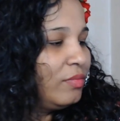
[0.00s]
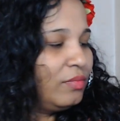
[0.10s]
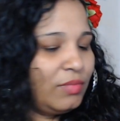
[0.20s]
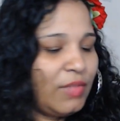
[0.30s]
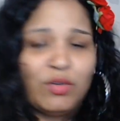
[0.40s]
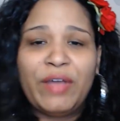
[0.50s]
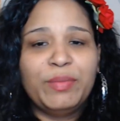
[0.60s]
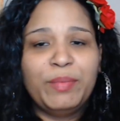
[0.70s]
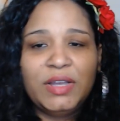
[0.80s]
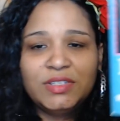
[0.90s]
don't have the
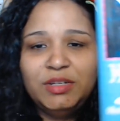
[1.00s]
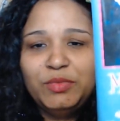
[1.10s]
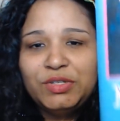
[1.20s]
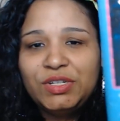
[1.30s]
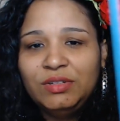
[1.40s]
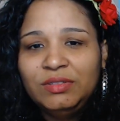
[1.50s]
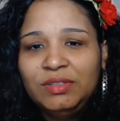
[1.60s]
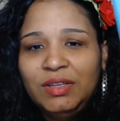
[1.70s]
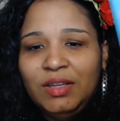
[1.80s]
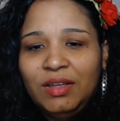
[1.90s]
box anymore, so
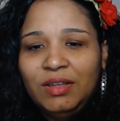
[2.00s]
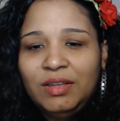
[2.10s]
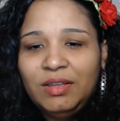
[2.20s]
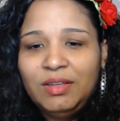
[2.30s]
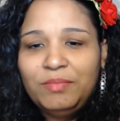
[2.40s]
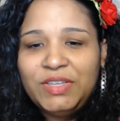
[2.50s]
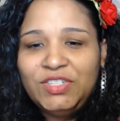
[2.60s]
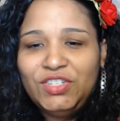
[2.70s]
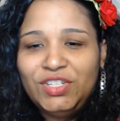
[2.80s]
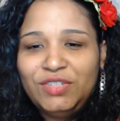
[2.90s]

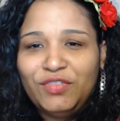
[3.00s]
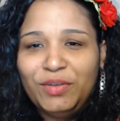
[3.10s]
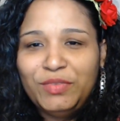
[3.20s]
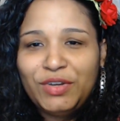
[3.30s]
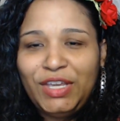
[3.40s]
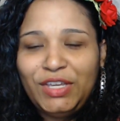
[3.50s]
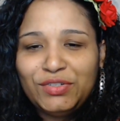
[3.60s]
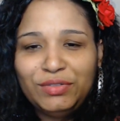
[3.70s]
messages from your angel.